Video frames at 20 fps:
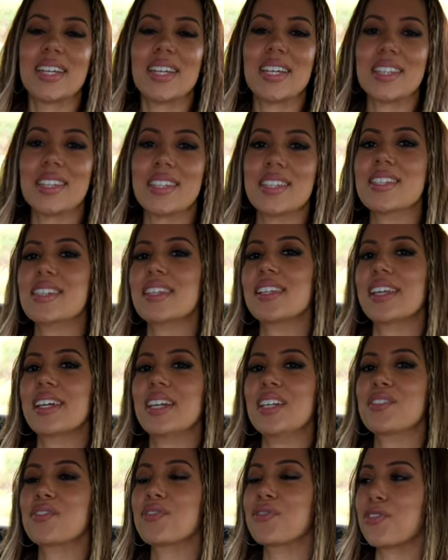In this
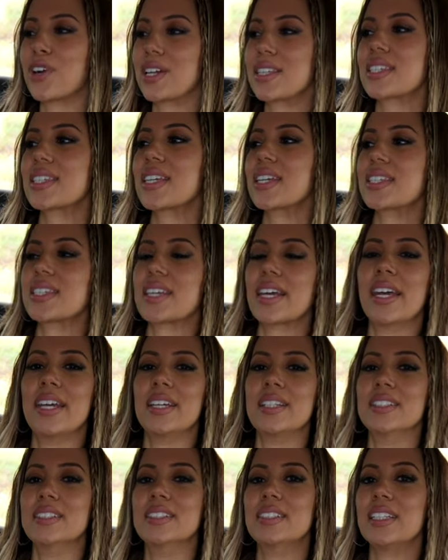Elite, front seats are
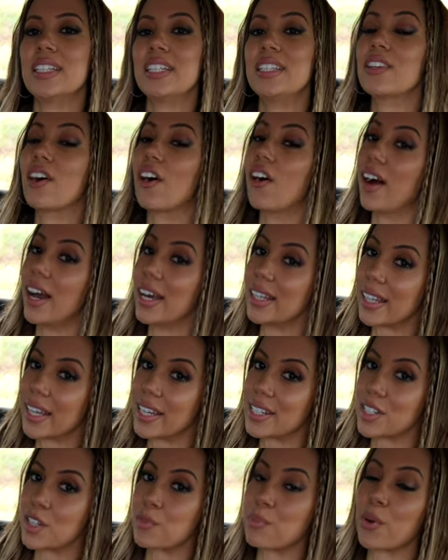heated. In the
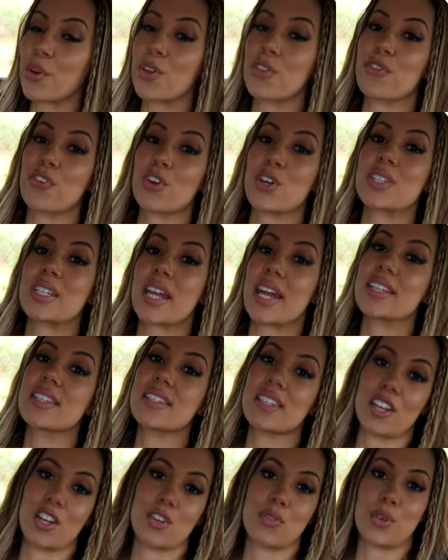Highlander, both first and
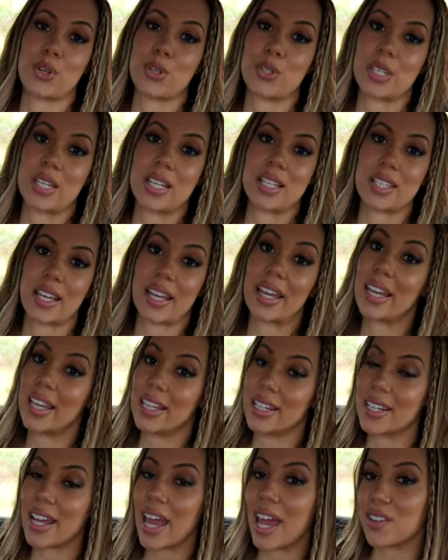second row seats are
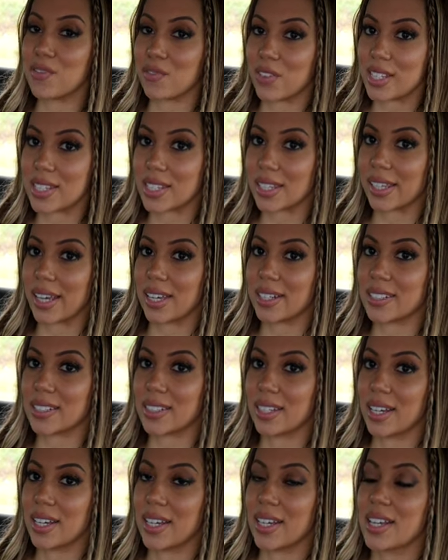heated and
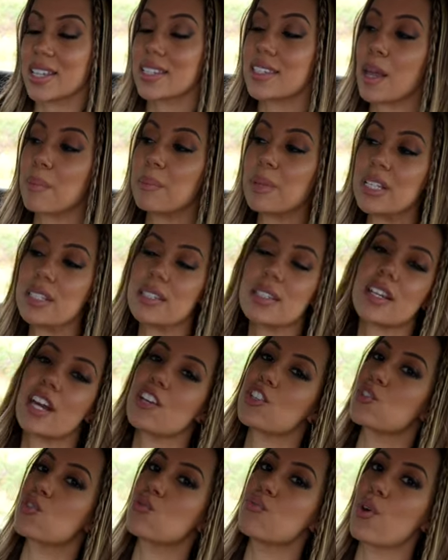ventilated. Some
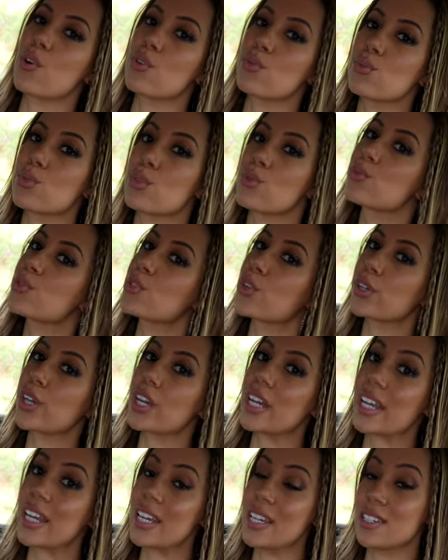international models also
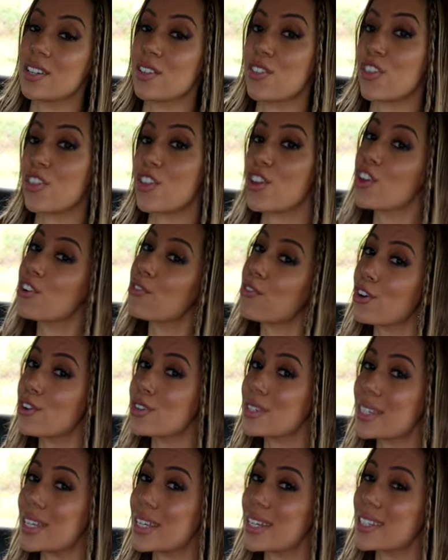get heated third
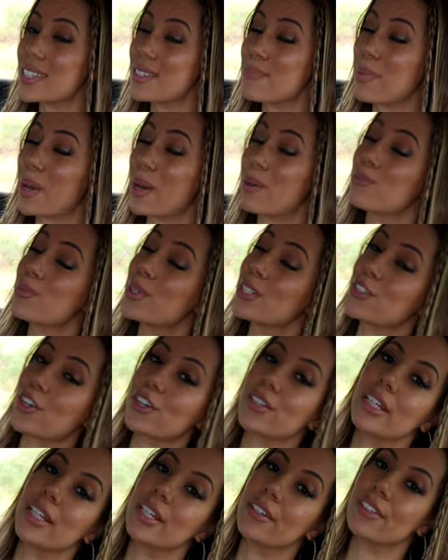row seats, but we
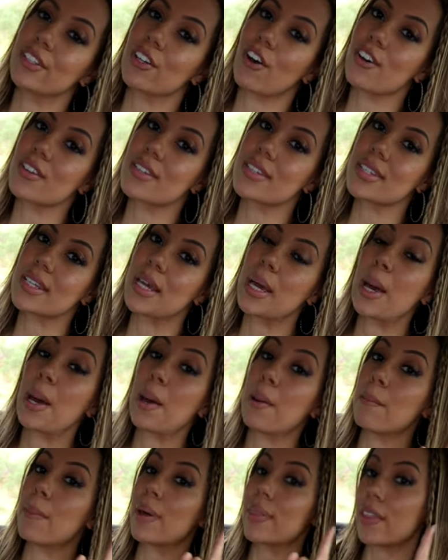don't here in Oz,
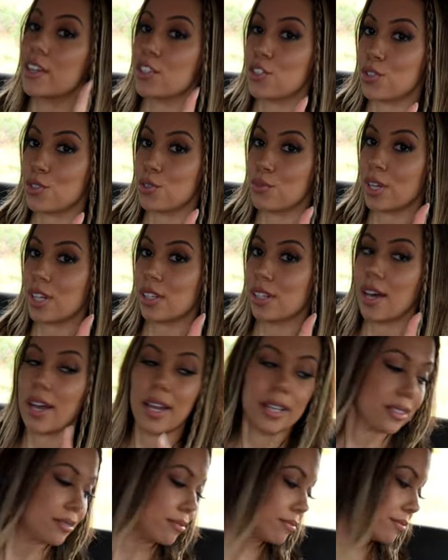but they do recline.